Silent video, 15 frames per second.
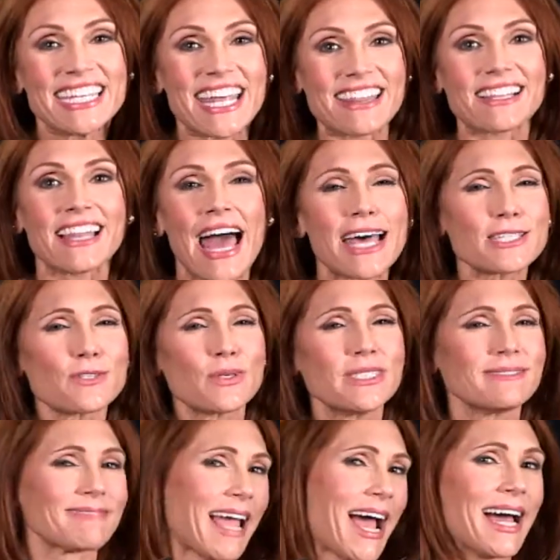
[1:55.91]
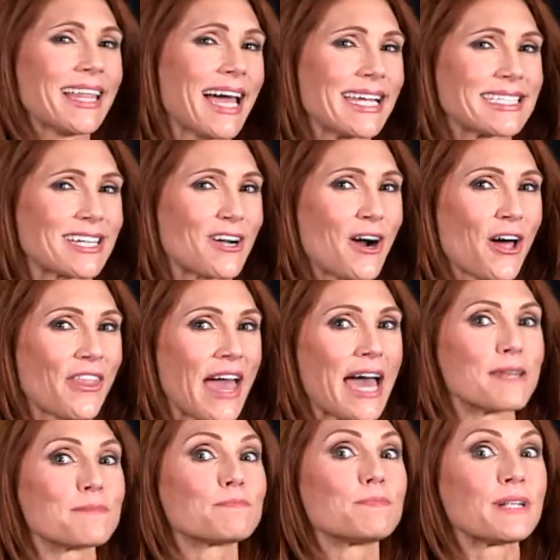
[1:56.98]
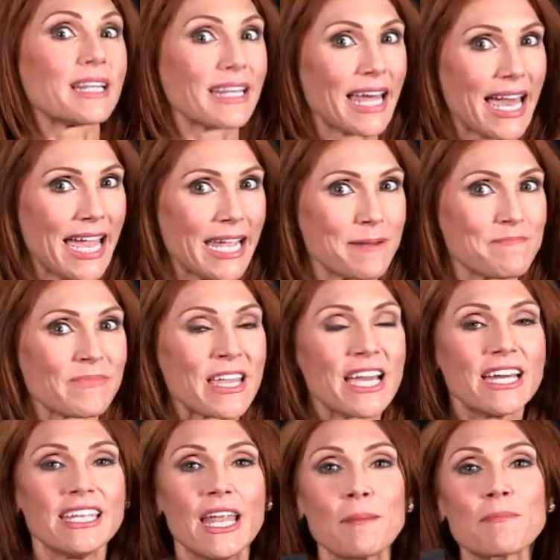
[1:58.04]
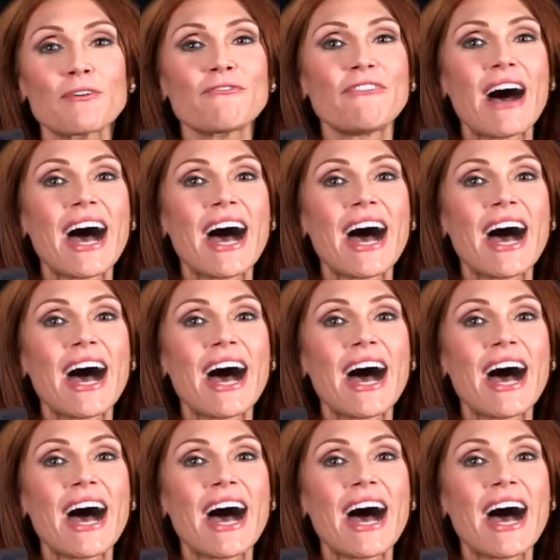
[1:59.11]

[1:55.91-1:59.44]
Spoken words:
Now the last one, I like to call that play. Number